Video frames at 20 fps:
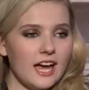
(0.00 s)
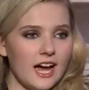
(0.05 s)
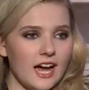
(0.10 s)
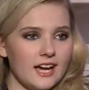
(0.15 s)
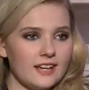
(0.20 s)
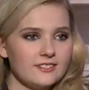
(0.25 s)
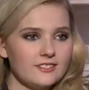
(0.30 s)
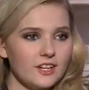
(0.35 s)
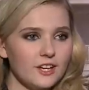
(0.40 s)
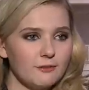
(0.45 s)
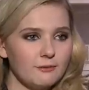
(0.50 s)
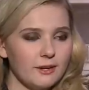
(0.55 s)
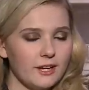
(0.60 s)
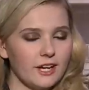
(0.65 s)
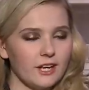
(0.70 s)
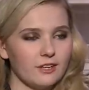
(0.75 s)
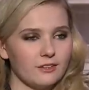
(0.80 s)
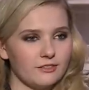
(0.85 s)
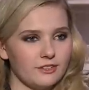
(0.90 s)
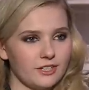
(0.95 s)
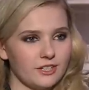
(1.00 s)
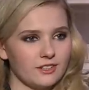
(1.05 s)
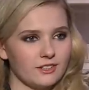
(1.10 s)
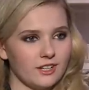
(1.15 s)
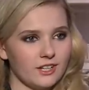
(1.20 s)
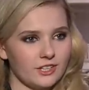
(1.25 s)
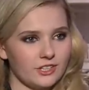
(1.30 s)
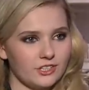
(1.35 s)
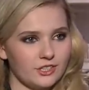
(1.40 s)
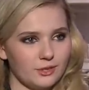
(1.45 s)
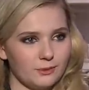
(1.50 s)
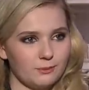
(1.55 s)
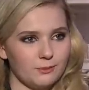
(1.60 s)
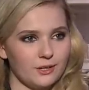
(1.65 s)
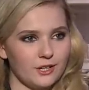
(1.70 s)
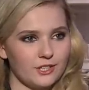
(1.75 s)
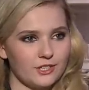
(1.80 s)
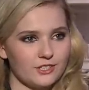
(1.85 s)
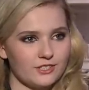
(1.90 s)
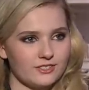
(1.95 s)
Yeah, I sell my elephant collection,
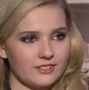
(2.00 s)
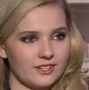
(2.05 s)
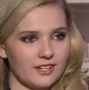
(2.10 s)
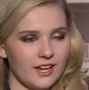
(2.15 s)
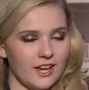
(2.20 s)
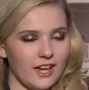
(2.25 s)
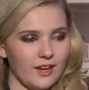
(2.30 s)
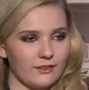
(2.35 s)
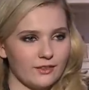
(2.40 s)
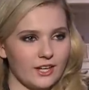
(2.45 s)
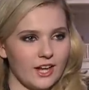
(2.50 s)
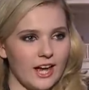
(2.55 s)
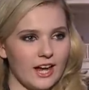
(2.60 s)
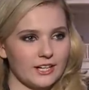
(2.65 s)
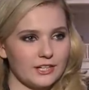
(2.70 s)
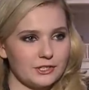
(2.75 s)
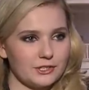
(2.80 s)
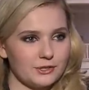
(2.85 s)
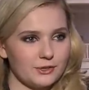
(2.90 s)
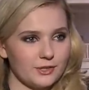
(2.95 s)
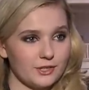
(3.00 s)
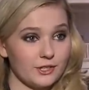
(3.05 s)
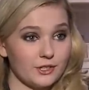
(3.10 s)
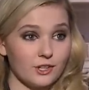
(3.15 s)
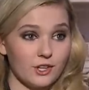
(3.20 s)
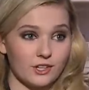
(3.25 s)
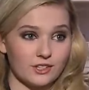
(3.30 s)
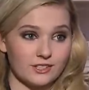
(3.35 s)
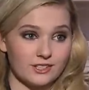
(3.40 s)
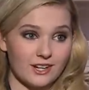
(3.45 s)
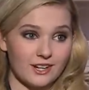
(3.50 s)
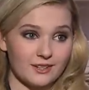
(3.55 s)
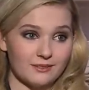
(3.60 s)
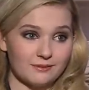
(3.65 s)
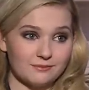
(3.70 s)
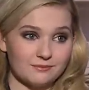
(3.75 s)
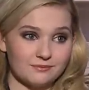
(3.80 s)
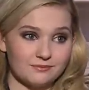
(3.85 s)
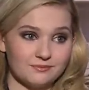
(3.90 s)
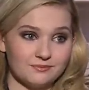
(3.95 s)
but I haven't added to it in a long
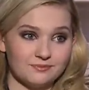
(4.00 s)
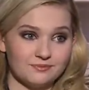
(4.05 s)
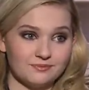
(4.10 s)
time.